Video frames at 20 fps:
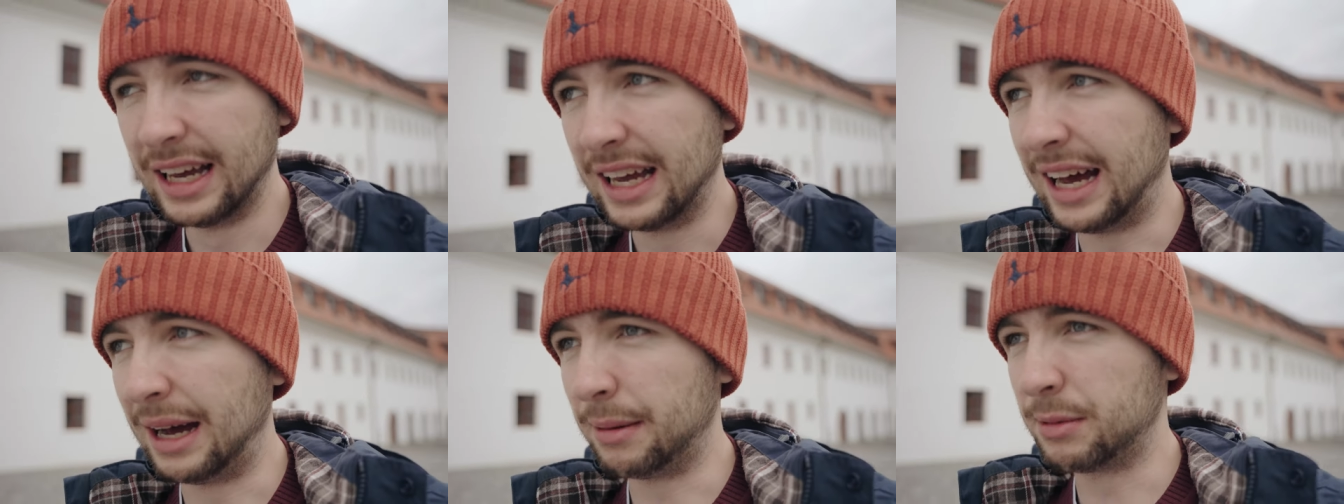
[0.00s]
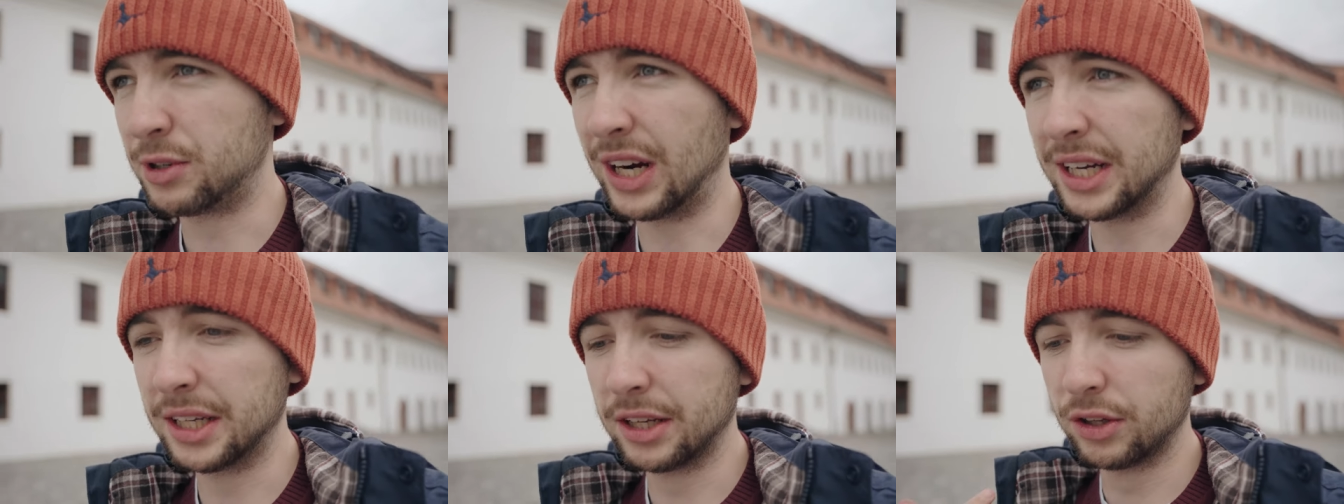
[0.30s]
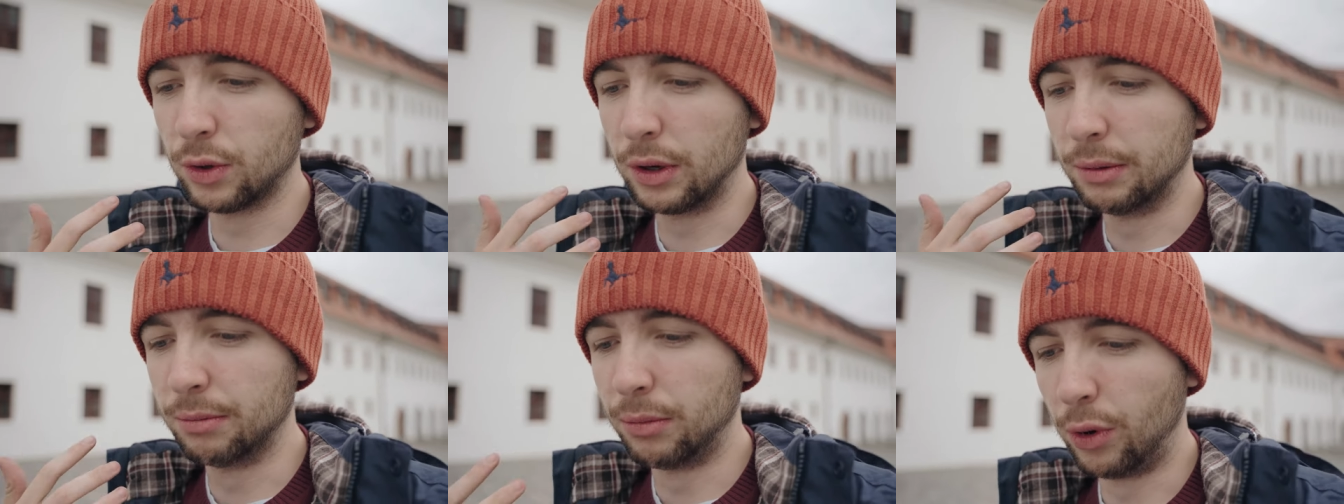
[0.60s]
I'm trying to
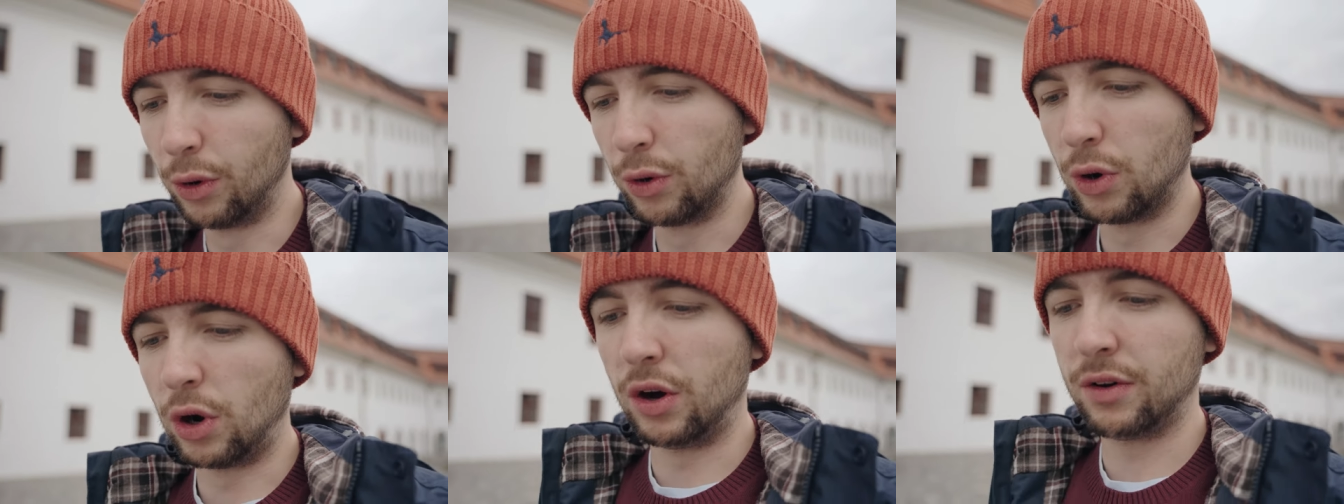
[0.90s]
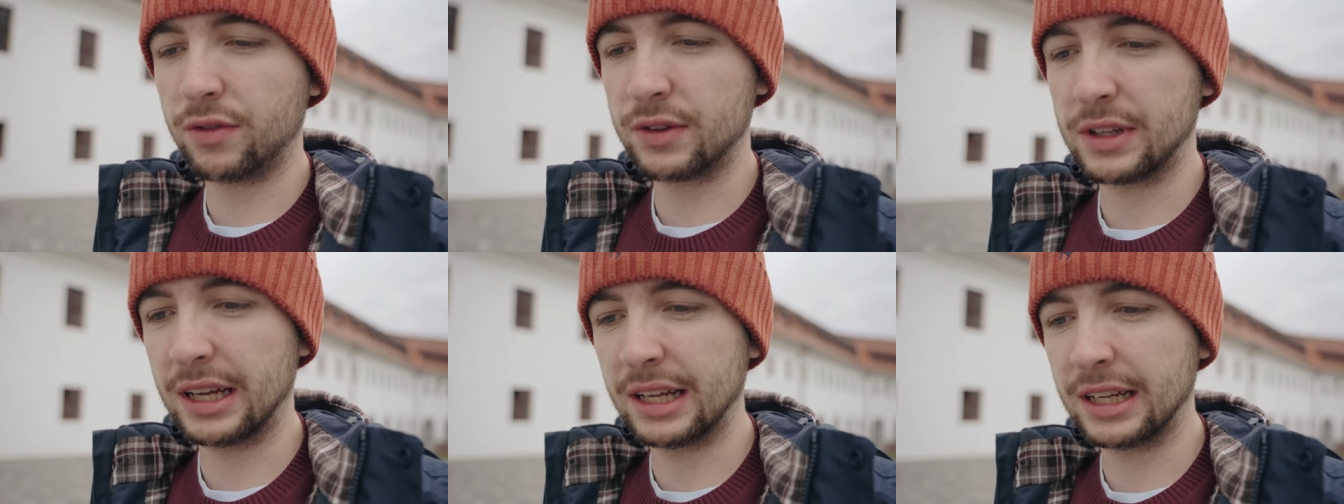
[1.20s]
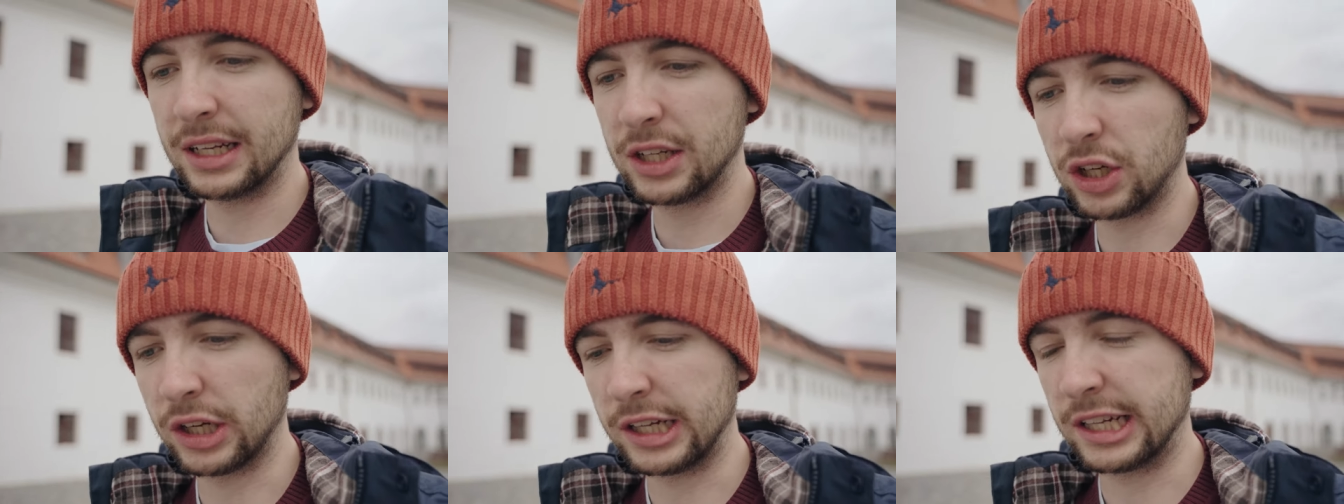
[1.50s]
do it more
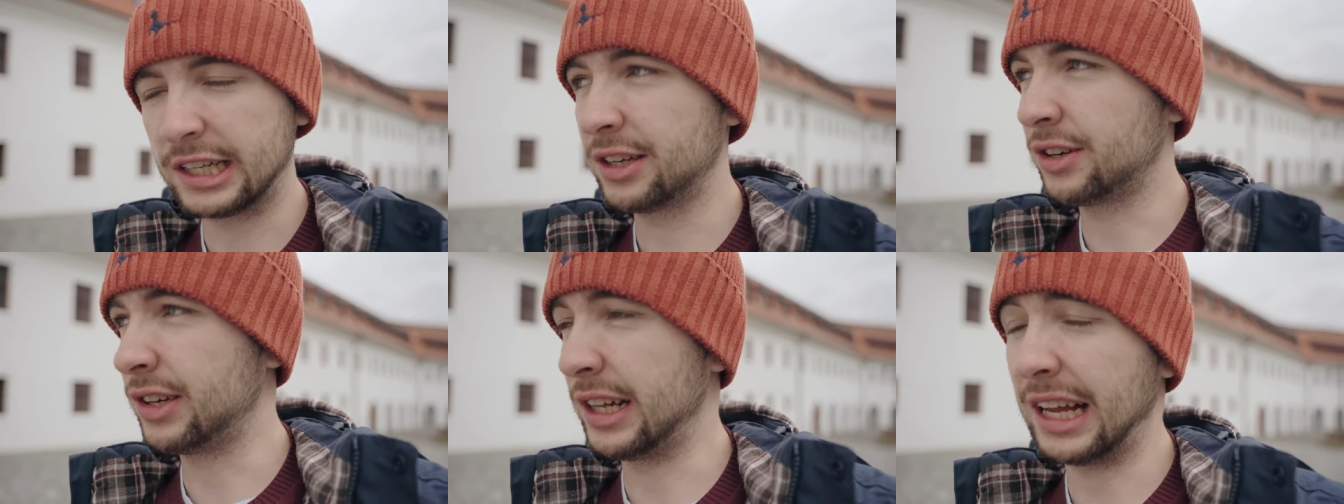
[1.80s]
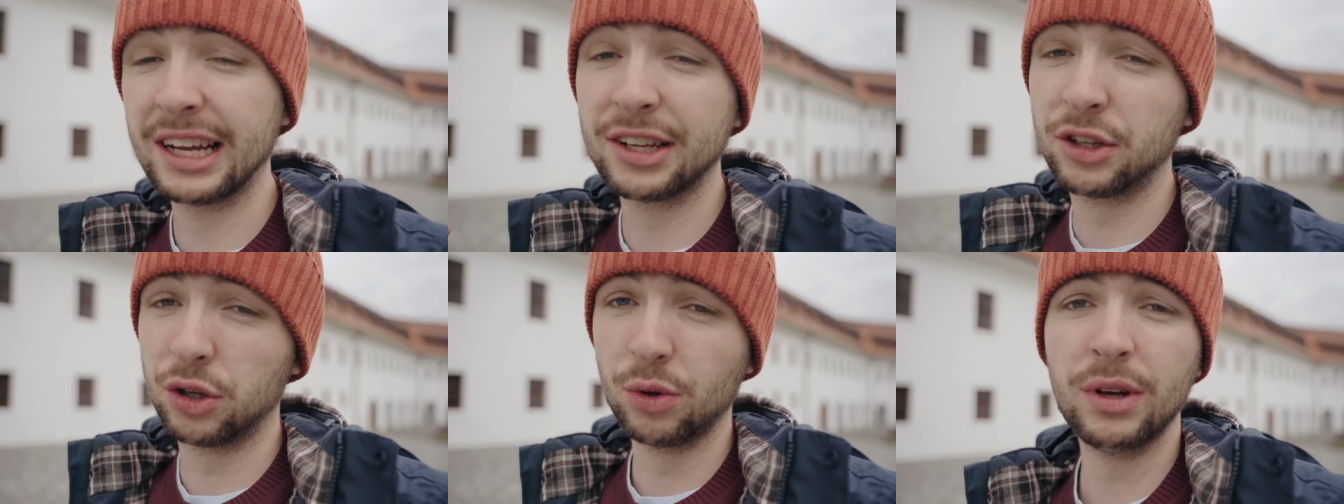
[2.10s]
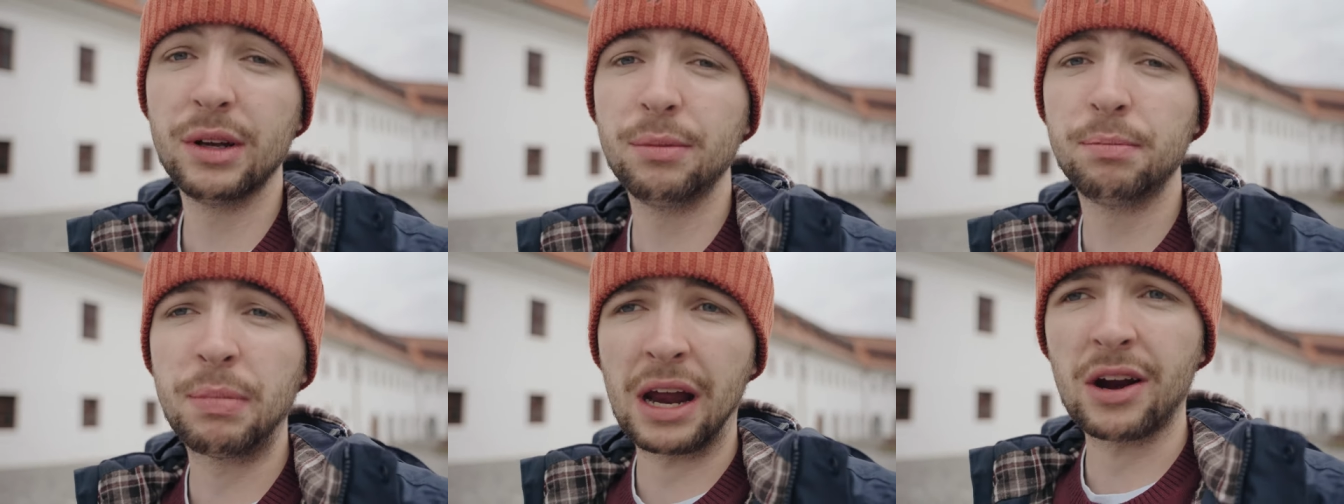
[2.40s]
often just because I
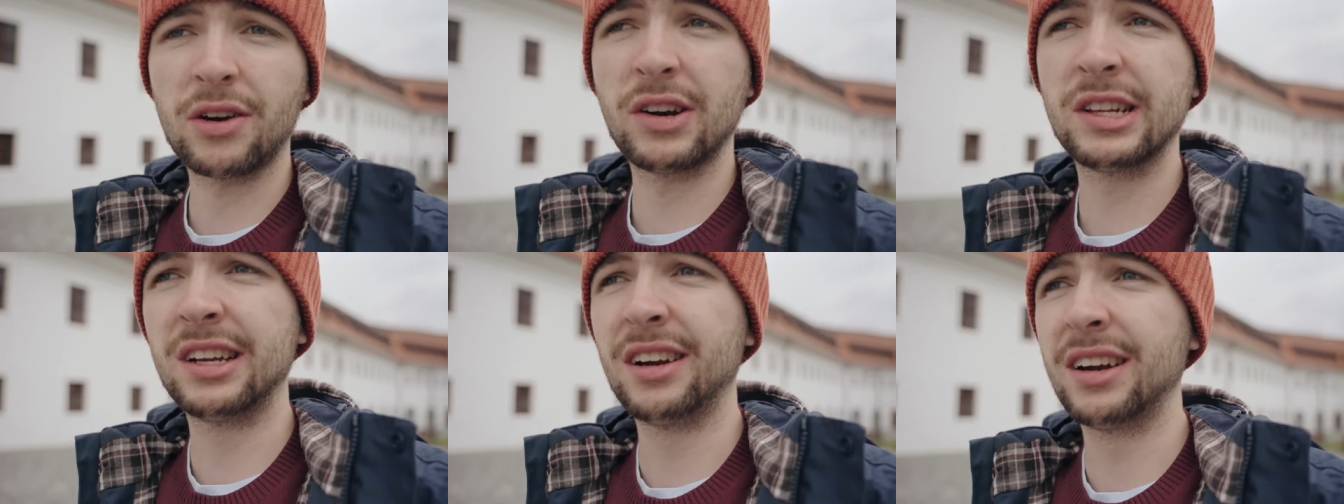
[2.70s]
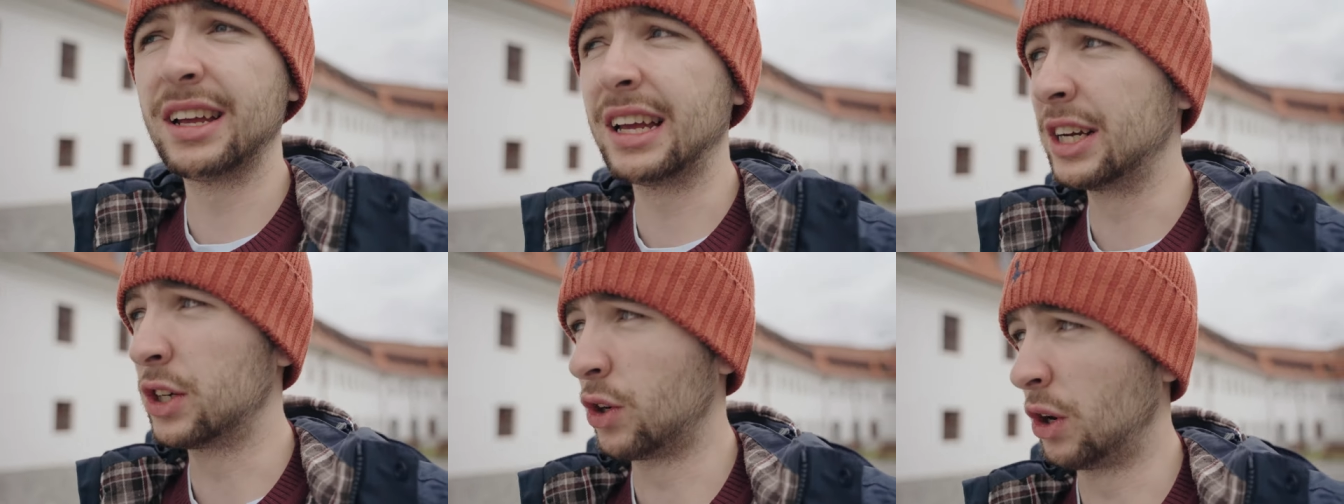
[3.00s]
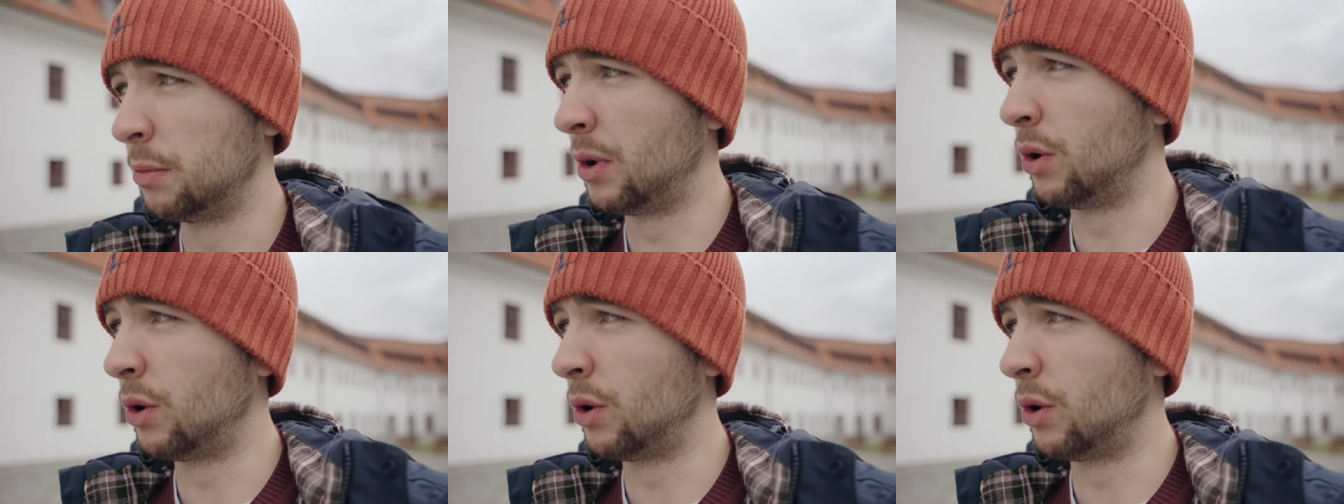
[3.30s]
do personally enjoy